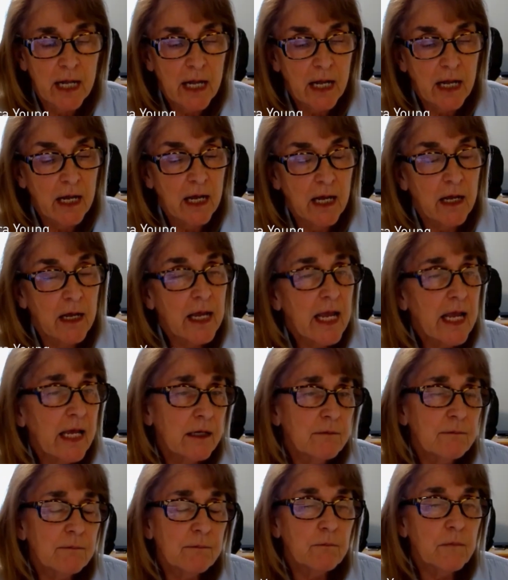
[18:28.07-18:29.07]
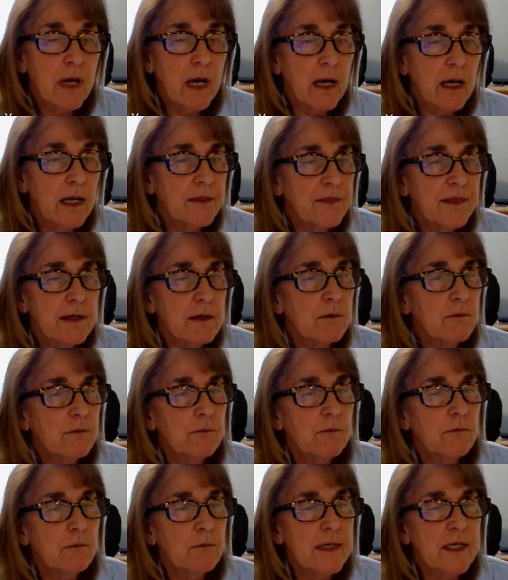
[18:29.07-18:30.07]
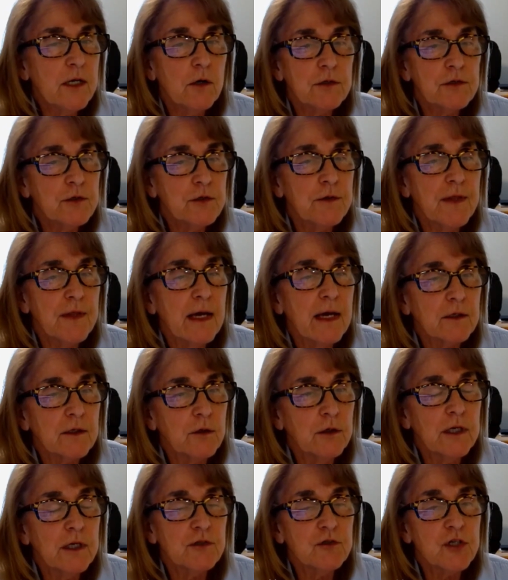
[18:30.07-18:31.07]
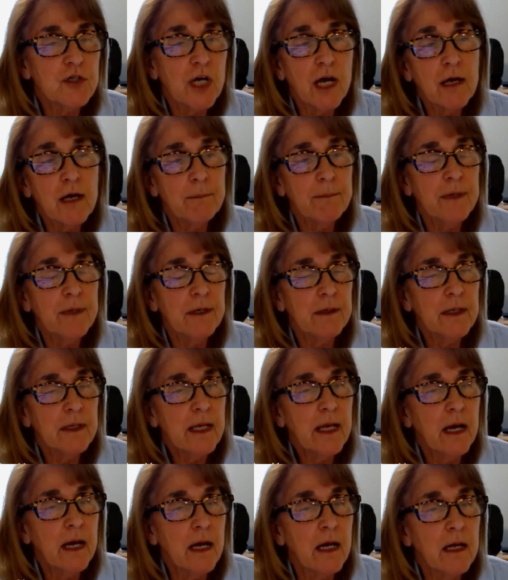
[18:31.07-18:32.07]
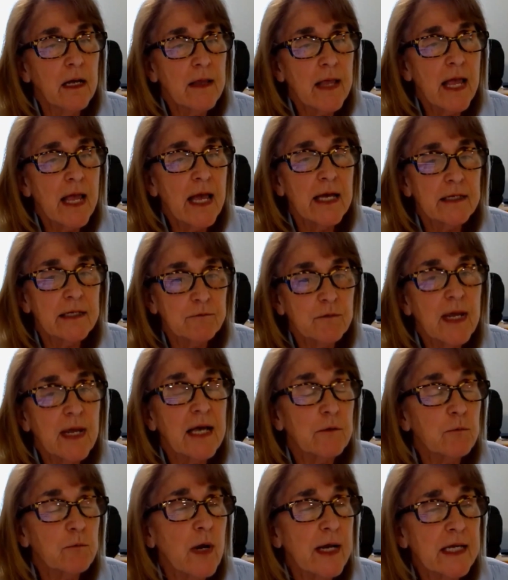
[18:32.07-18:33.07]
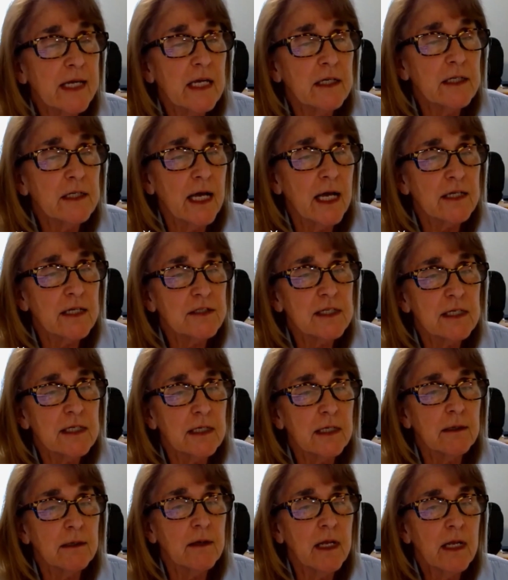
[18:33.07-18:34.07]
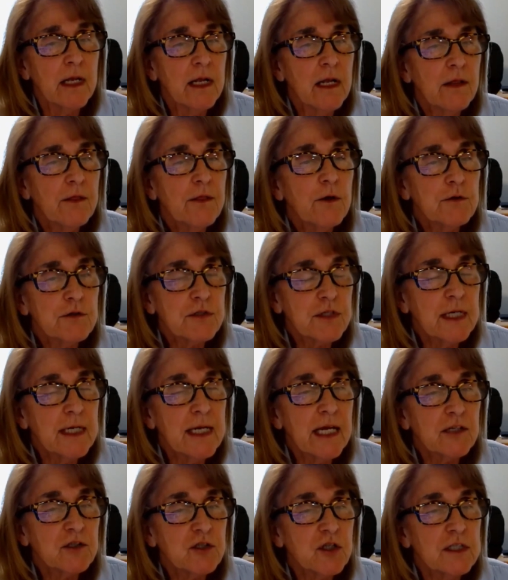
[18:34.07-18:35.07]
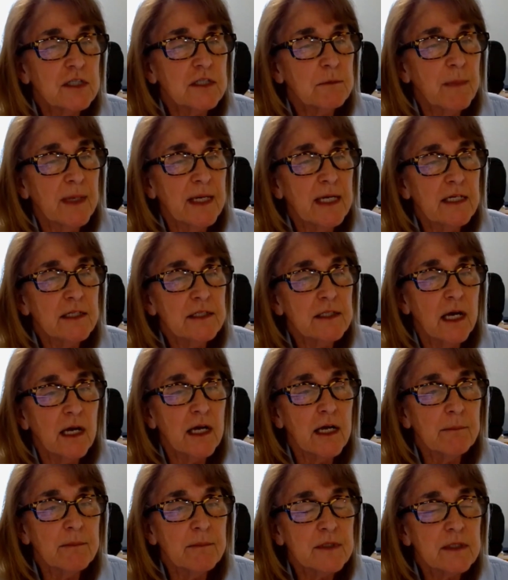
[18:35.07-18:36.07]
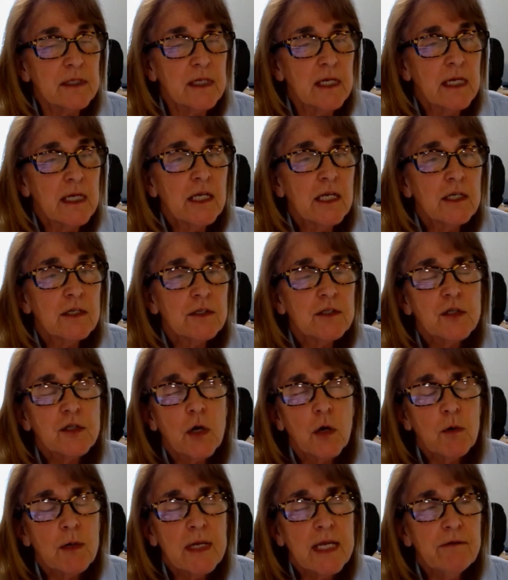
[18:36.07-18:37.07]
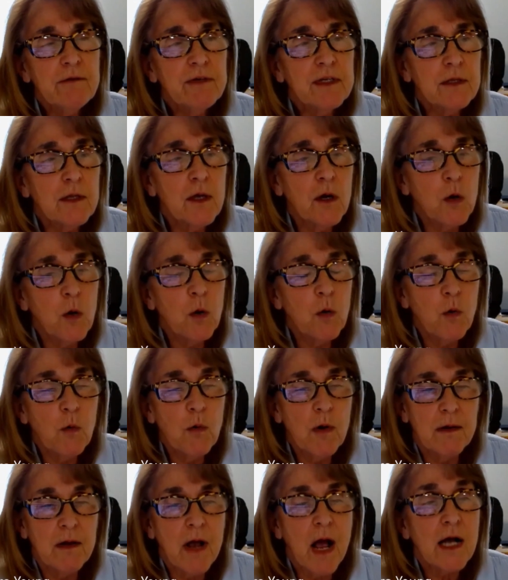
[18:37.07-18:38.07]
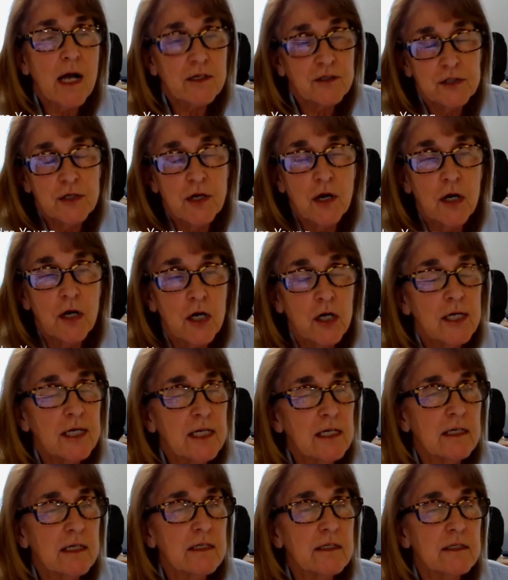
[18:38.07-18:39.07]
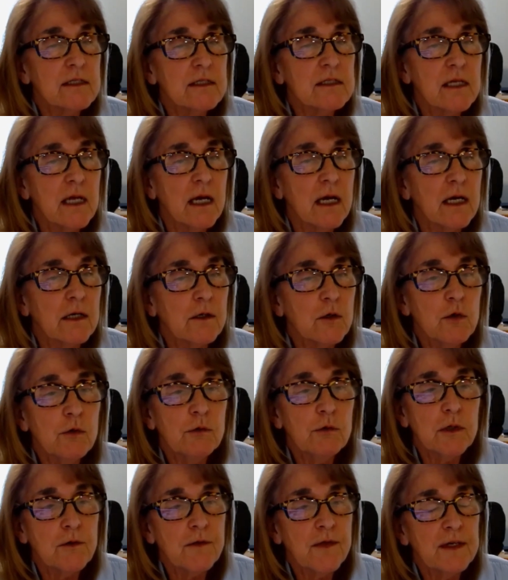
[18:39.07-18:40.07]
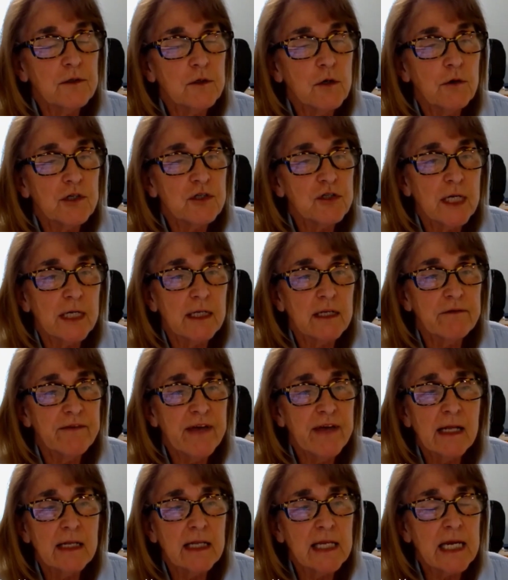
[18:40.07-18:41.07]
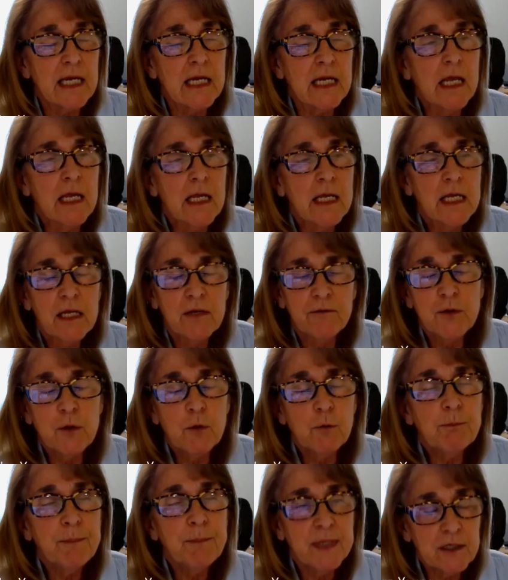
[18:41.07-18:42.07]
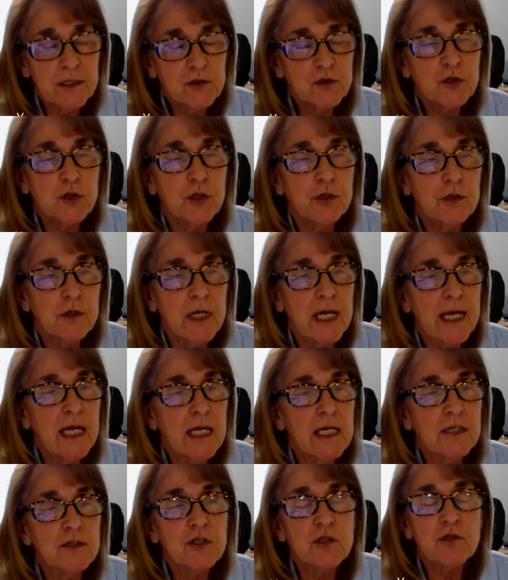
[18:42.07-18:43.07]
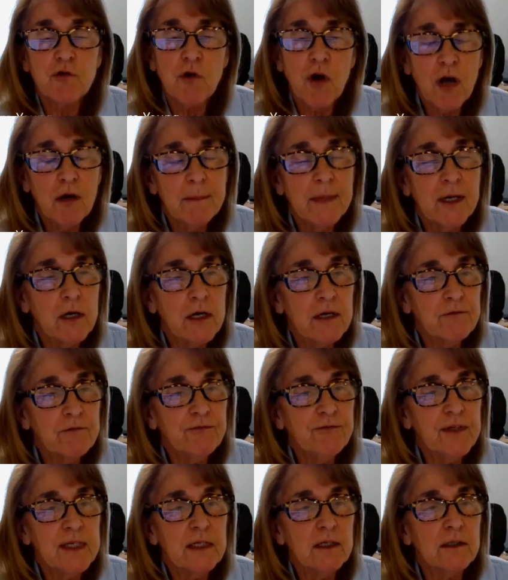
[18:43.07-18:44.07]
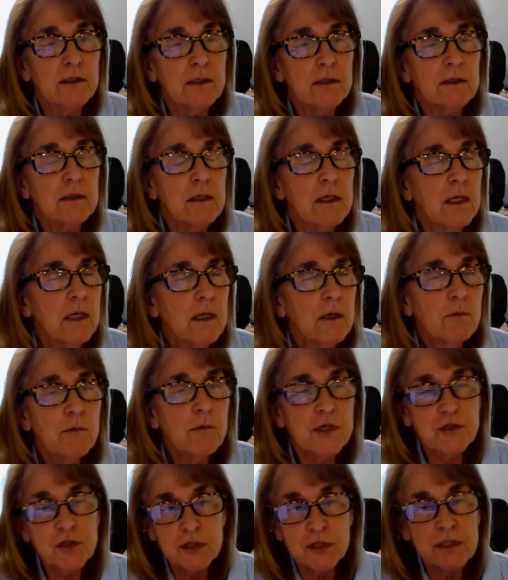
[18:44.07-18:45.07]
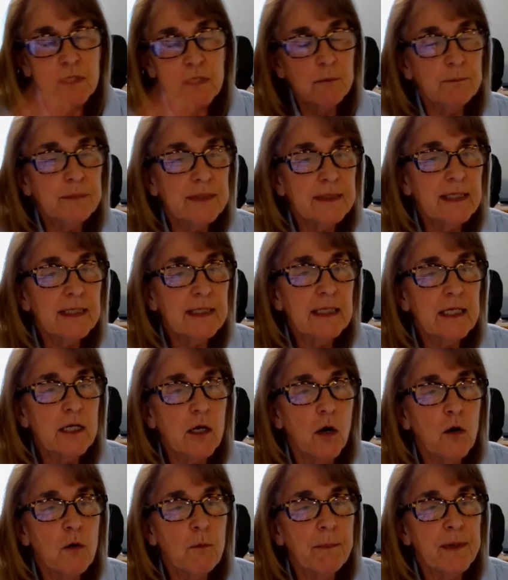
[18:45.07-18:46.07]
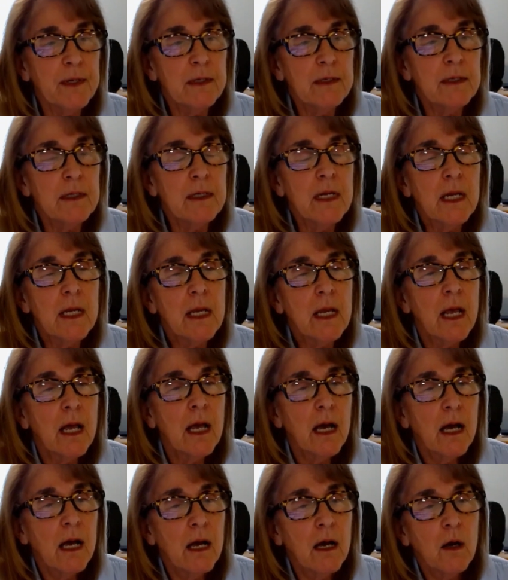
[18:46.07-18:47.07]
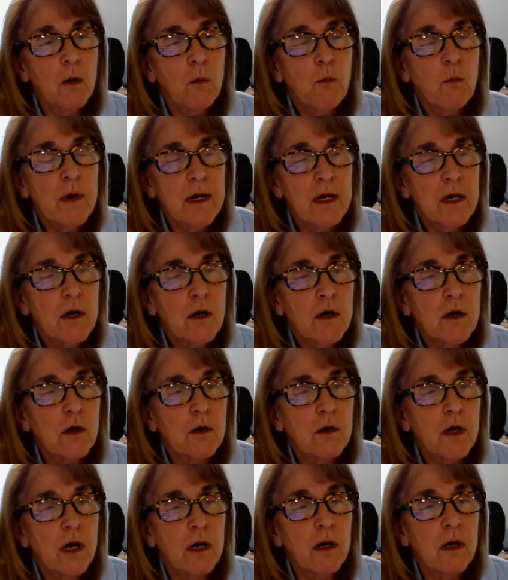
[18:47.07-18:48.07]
And I think we don't do that good a job at recognizing those connections many times. So even though Oxnard is cooler than Coachella Valley, if you picture a strawberry field, which is completely open, where